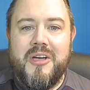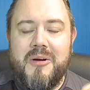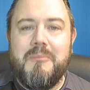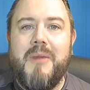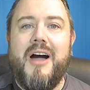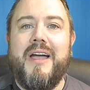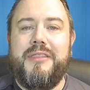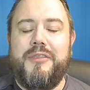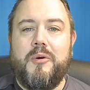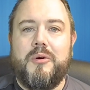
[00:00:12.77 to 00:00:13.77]
my
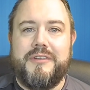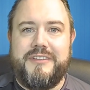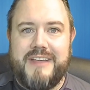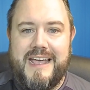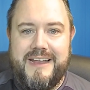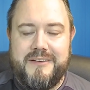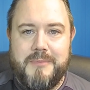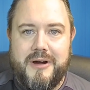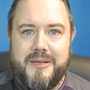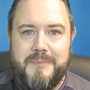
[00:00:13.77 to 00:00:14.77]
thoughts and
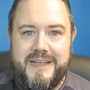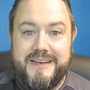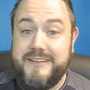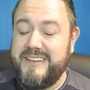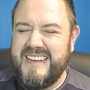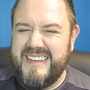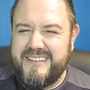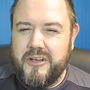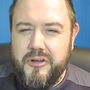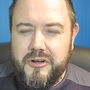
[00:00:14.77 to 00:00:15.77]
my opinions in
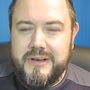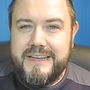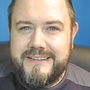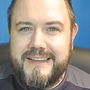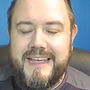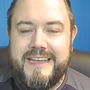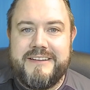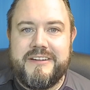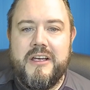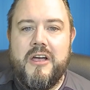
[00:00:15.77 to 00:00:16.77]
this early
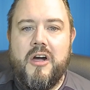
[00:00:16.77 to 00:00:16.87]
stage